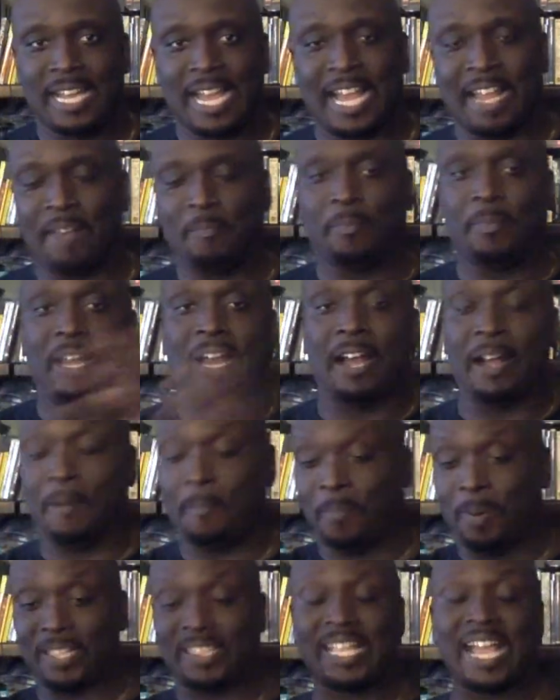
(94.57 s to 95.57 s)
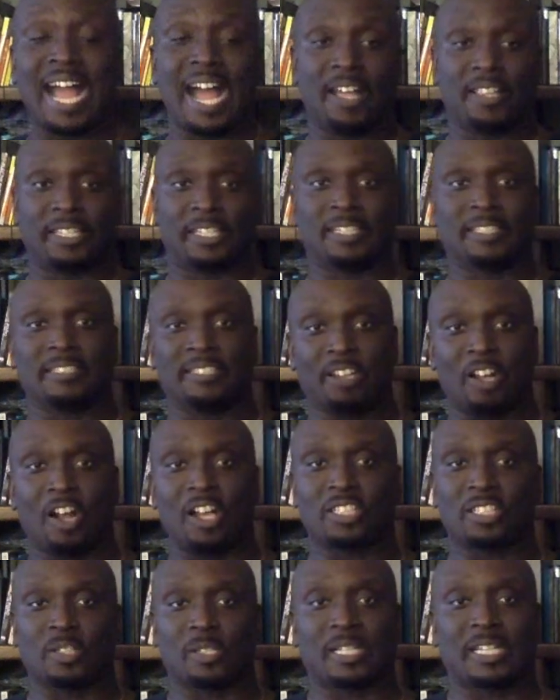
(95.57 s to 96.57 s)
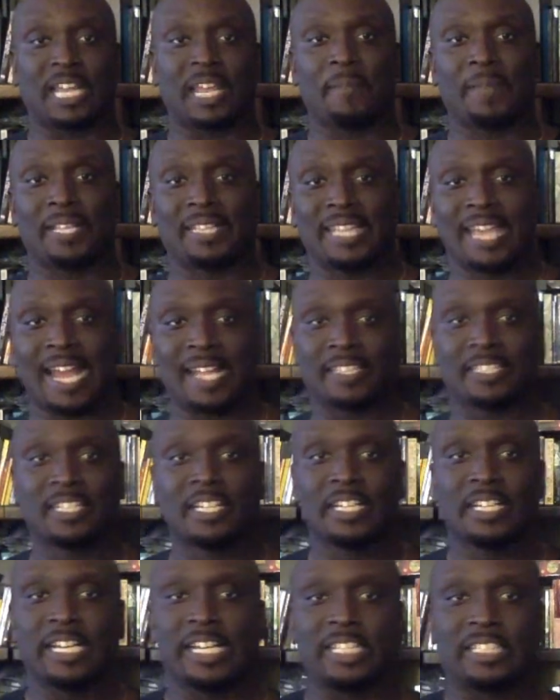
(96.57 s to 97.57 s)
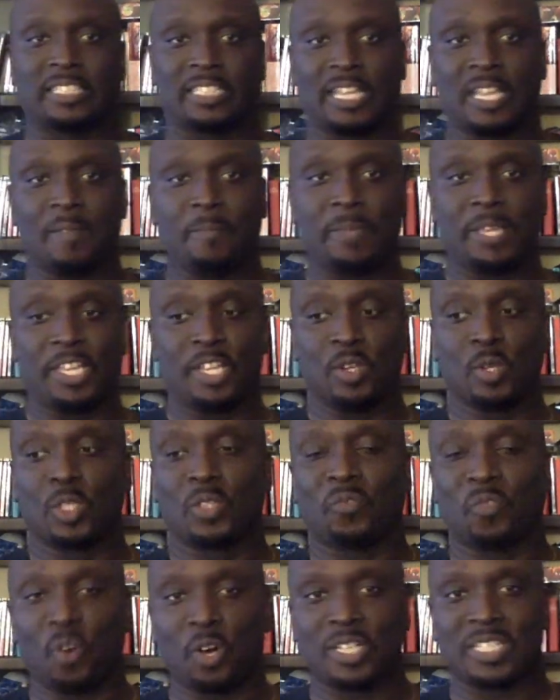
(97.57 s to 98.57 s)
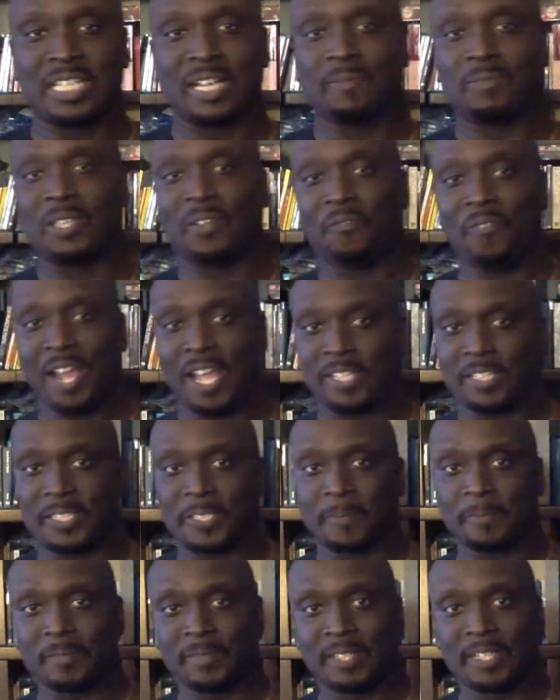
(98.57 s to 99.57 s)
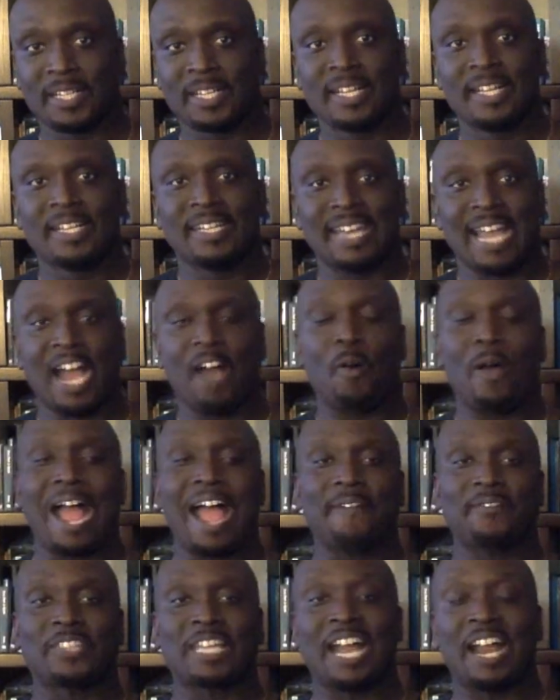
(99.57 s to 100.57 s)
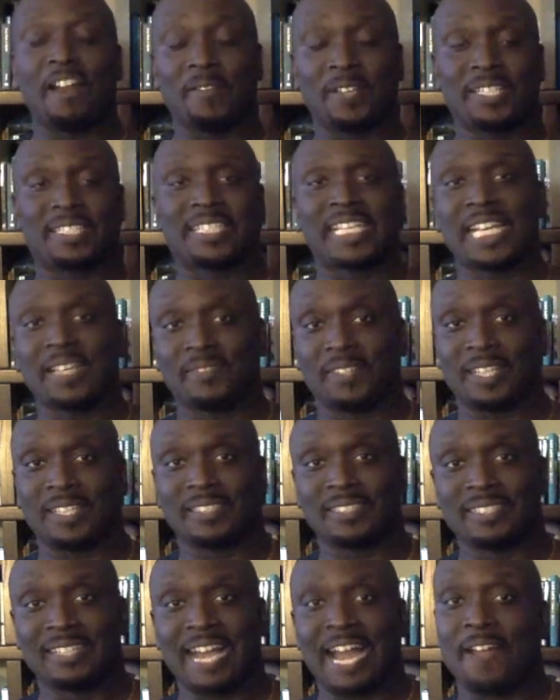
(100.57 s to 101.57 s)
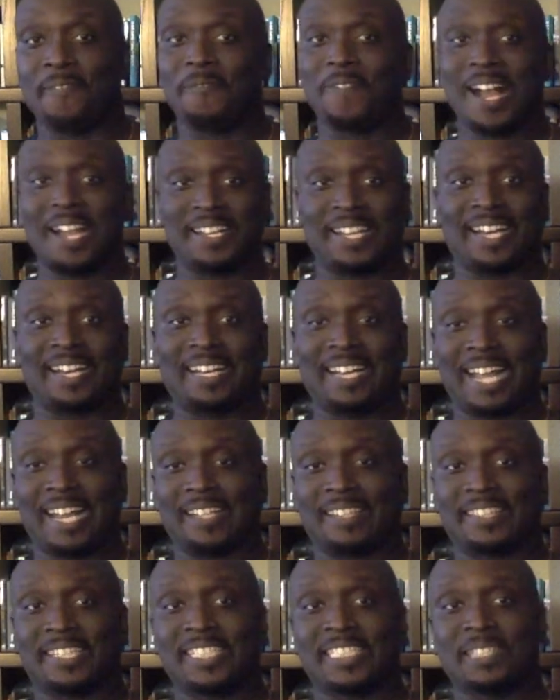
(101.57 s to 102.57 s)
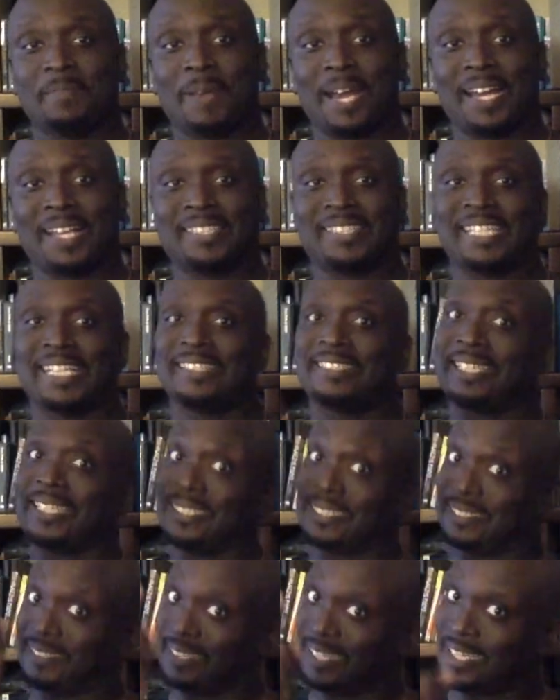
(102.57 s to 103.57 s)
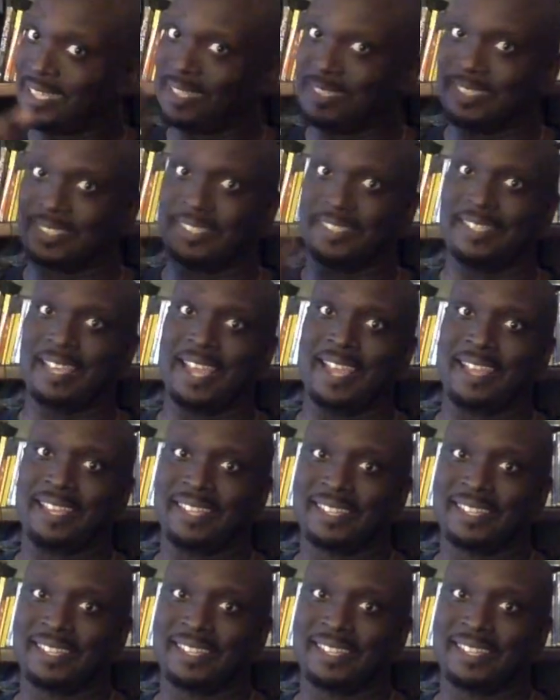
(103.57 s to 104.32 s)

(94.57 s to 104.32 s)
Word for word: And um, but now they're, they're also claiming that it can be used for self-defense. Now, after I received it, I found out a lot of things about it that they didn't say.